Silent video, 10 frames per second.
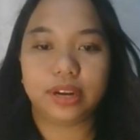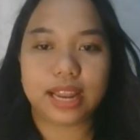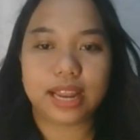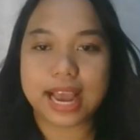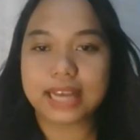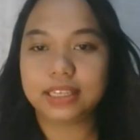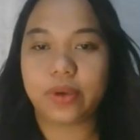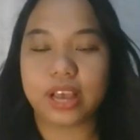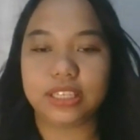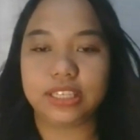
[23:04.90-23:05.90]
last
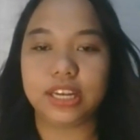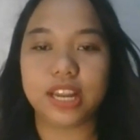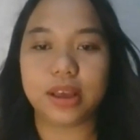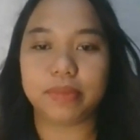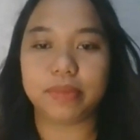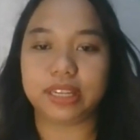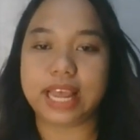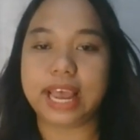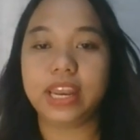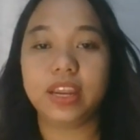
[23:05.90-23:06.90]
question, number
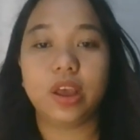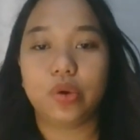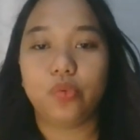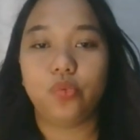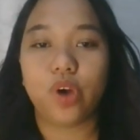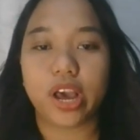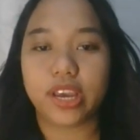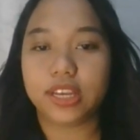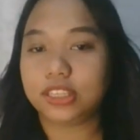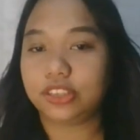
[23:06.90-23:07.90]
10, why
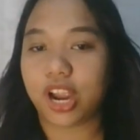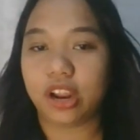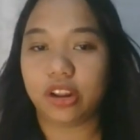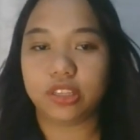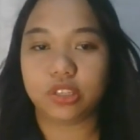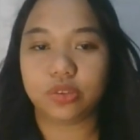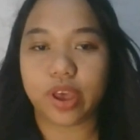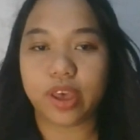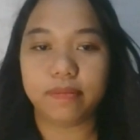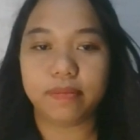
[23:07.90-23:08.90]
is Charlotte's
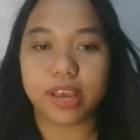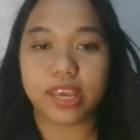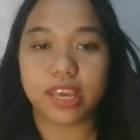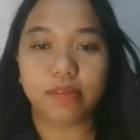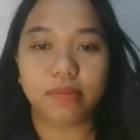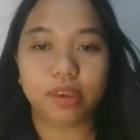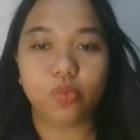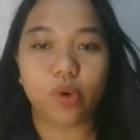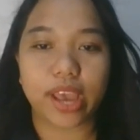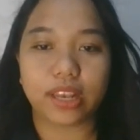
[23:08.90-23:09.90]
Web by E.B.
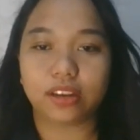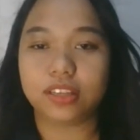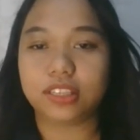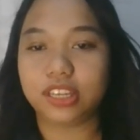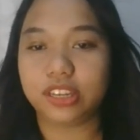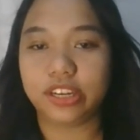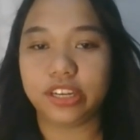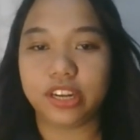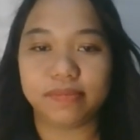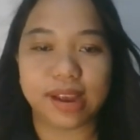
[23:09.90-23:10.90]
White
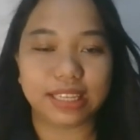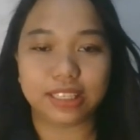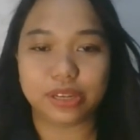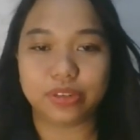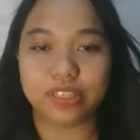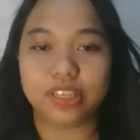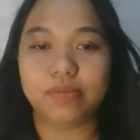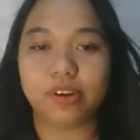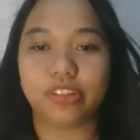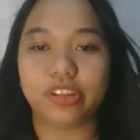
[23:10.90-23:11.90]
considered a milestone in
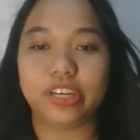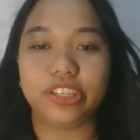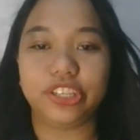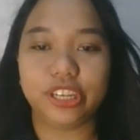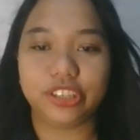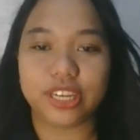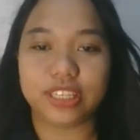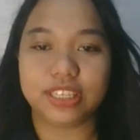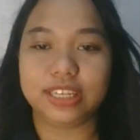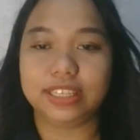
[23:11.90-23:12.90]
modern
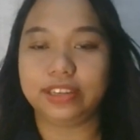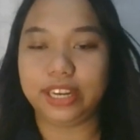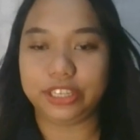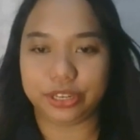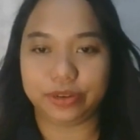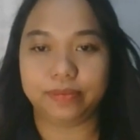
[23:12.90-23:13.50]
children's literature?